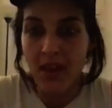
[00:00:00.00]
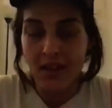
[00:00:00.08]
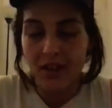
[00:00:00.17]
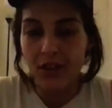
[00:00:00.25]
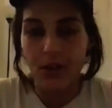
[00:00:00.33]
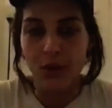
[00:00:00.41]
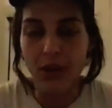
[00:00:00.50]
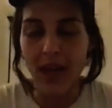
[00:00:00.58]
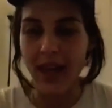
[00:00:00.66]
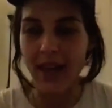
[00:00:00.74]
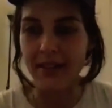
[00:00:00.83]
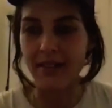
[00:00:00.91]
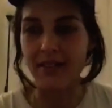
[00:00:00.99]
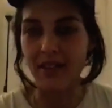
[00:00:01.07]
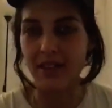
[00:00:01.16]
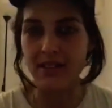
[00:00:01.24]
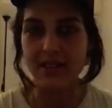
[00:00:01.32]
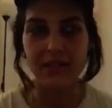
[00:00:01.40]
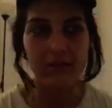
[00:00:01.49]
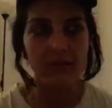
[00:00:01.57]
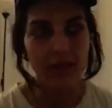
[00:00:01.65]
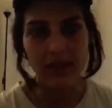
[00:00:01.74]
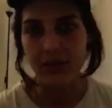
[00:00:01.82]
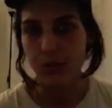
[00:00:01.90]
you know, and it's
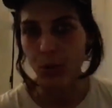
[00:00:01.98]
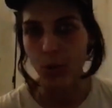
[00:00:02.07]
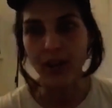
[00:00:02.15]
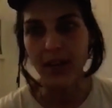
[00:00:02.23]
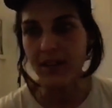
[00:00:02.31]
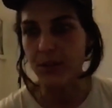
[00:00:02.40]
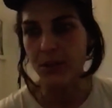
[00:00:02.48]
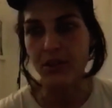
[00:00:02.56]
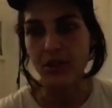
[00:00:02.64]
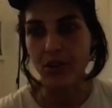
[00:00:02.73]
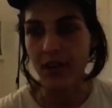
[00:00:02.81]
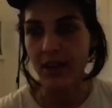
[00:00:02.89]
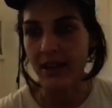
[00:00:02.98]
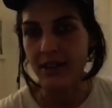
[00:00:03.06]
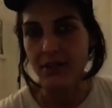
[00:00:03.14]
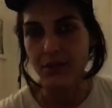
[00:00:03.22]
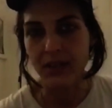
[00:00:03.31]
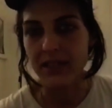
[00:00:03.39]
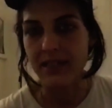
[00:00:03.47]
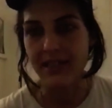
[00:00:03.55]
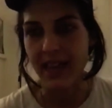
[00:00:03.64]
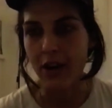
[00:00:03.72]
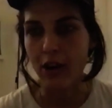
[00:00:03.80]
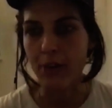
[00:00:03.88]
it's working to a degree and it's really scary.